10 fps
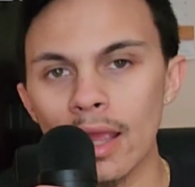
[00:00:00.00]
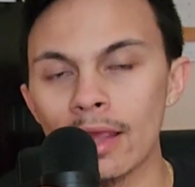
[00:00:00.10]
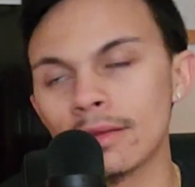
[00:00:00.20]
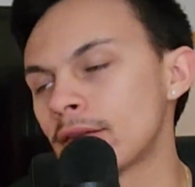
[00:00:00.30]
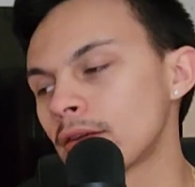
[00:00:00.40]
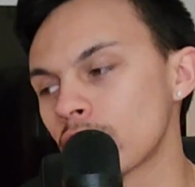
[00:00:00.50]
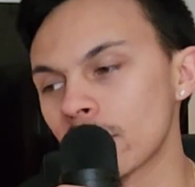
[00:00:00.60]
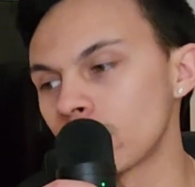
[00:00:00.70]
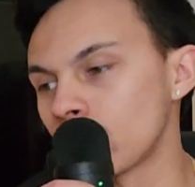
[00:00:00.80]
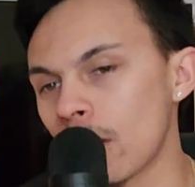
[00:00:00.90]
It's
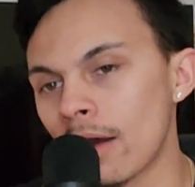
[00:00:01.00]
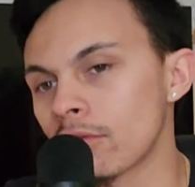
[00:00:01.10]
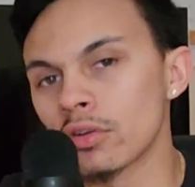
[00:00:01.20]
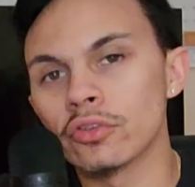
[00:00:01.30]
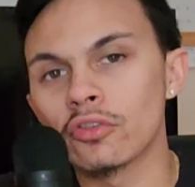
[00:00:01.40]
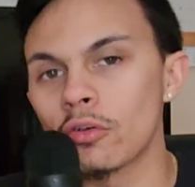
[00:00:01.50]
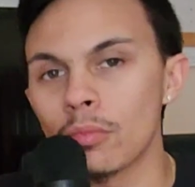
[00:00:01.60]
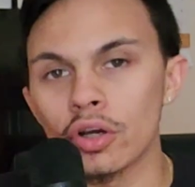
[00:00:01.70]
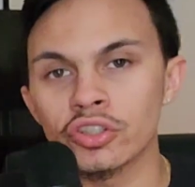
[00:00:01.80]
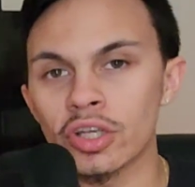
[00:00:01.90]
incredible. I've learned so
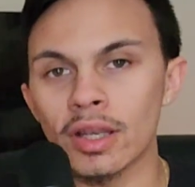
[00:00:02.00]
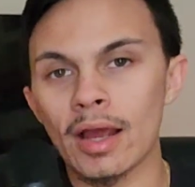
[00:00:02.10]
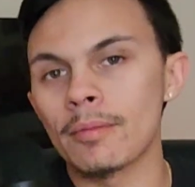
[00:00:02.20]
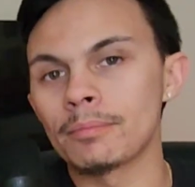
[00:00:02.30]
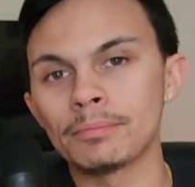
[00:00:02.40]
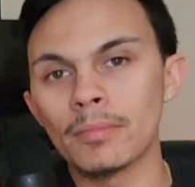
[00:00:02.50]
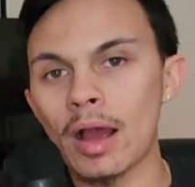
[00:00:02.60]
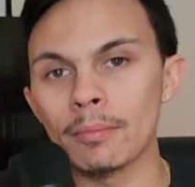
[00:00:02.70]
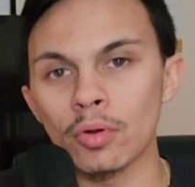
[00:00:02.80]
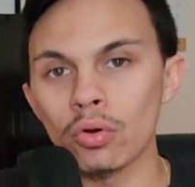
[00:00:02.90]
much, and
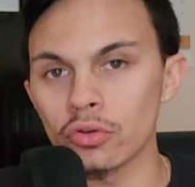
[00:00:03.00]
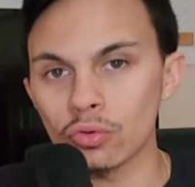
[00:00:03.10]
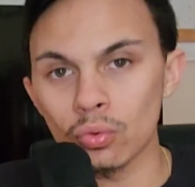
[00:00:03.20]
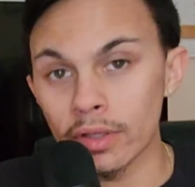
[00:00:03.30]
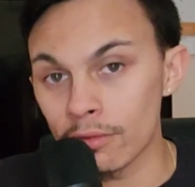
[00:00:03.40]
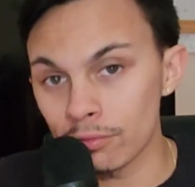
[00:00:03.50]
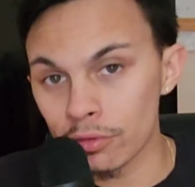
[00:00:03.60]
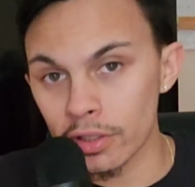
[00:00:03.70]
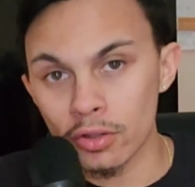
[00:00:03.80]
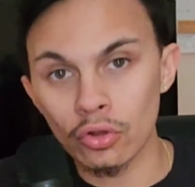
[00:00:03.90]
I'm going to school debt
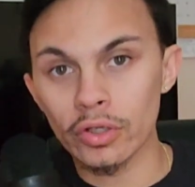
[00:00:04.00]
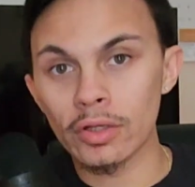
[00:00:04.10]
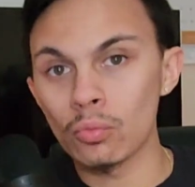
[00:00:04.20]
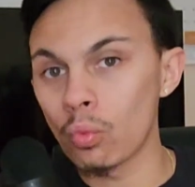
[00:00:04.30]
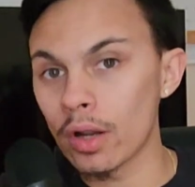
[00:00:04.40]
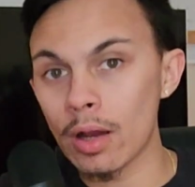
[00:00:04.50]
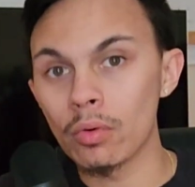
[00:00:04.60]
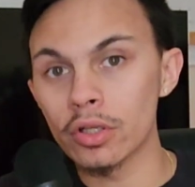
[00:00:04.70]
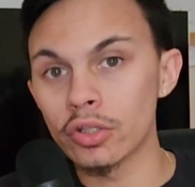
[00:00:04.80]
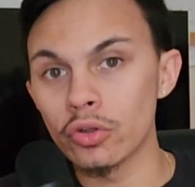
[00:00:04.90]
free, learning what I
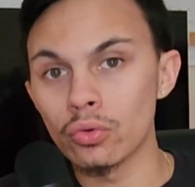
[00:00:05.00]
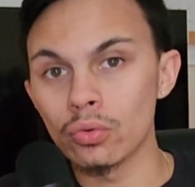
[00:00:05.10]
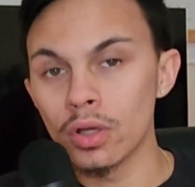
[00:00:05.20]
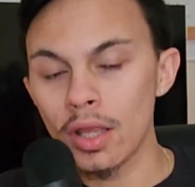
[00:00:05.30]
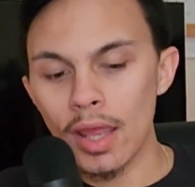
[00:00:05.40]
want to do,